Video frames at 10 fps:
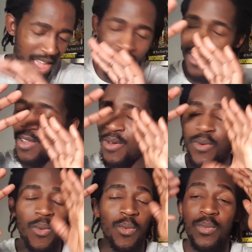I don't
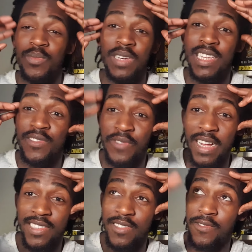know these
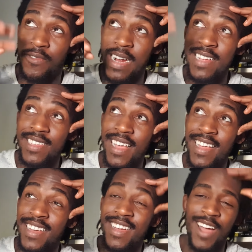phrases.
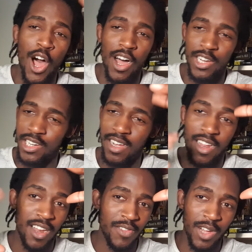Phrasing. Archer,
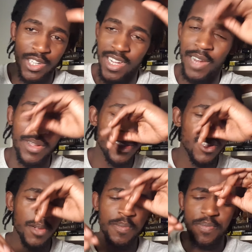love Archer. Anyway,
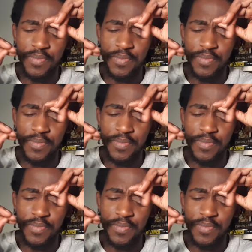so